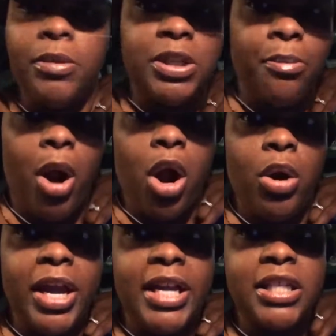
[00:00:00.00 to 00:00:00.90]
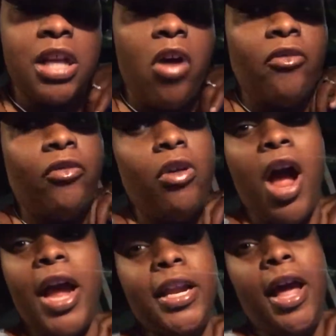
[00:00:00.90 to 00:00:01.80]
Tomorrow is
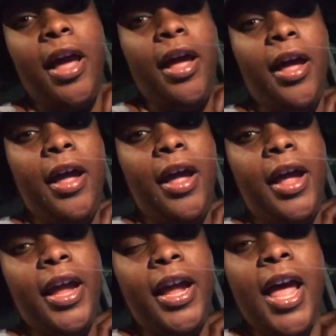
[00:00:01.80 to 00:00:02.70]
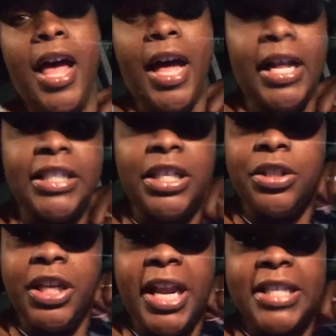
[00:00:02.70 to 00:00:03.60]
Friday. Until
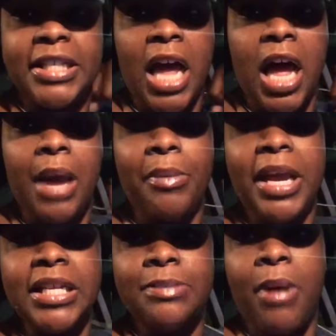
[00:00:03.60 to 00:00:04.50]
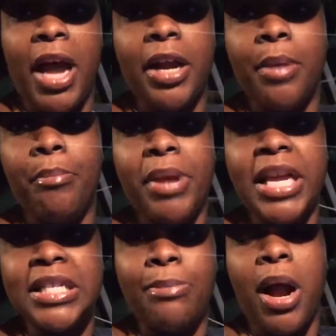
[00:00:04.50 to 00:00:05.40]
the next time, inspire, be
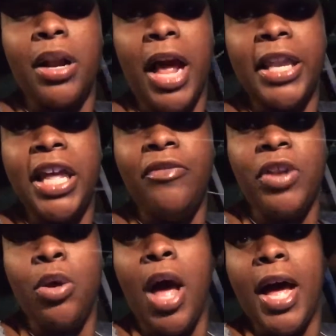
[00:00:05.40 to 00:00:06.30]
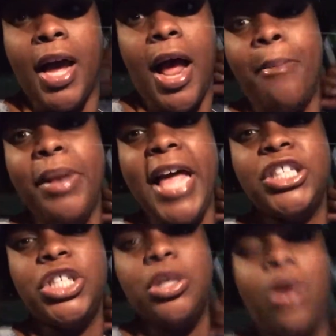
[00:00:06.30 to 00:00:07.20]
inspired. I love you. God
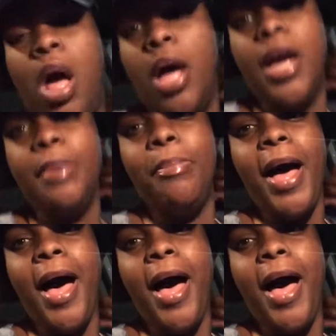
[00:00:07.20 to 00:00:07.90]
bless you. Goodbye.